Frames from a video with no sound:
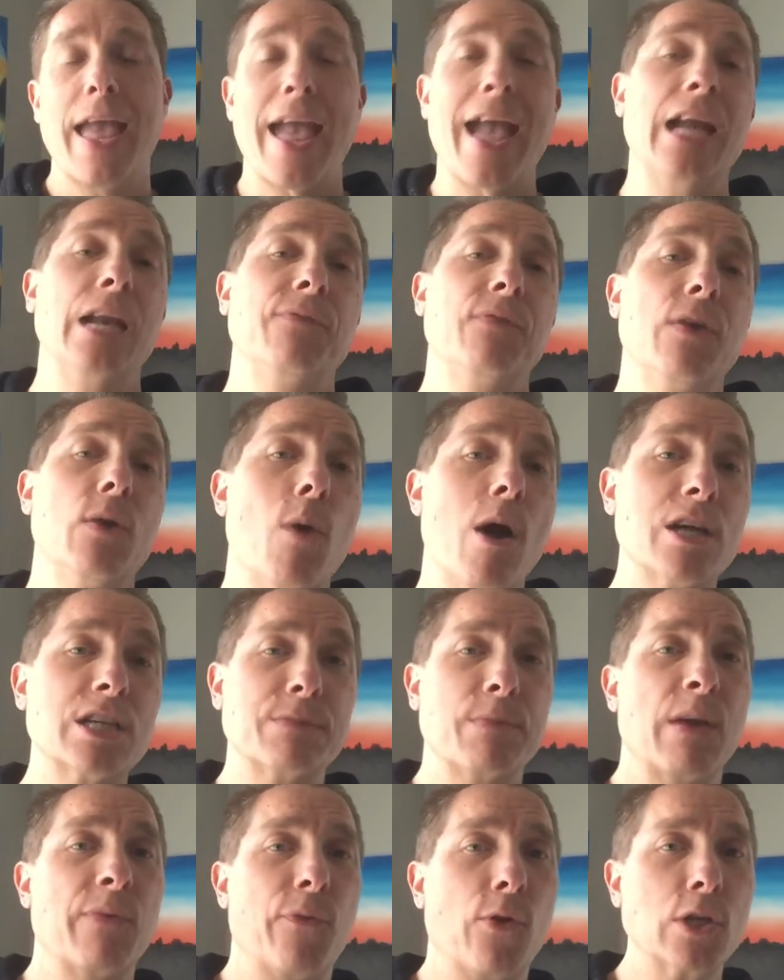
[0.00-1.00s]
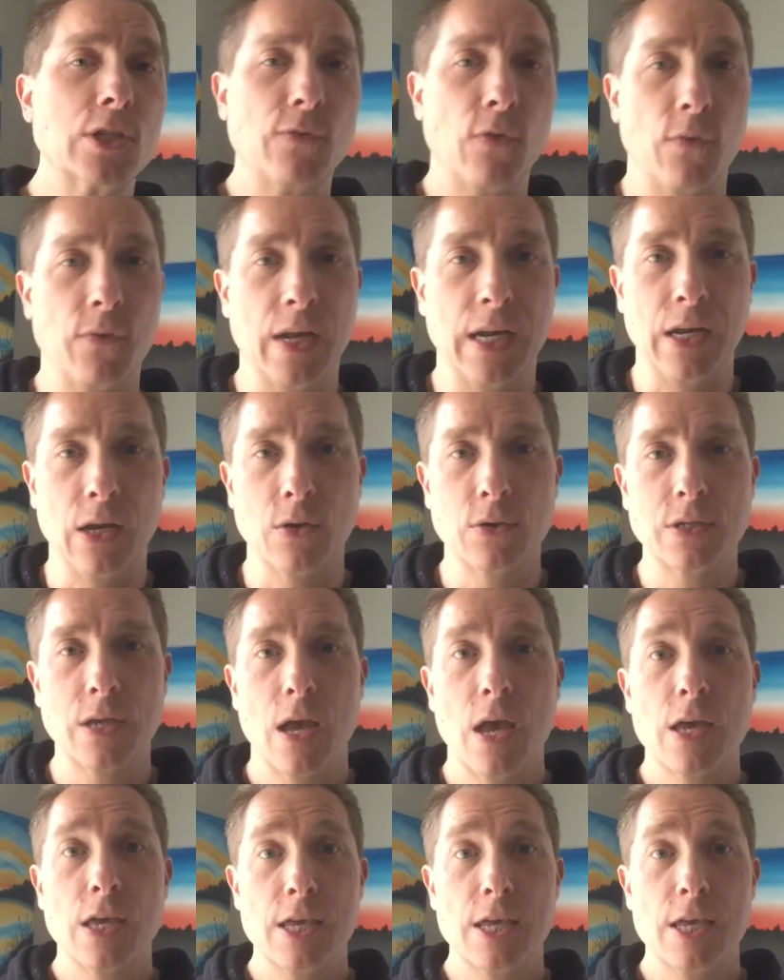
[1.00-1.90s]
And if you watched my first few videos,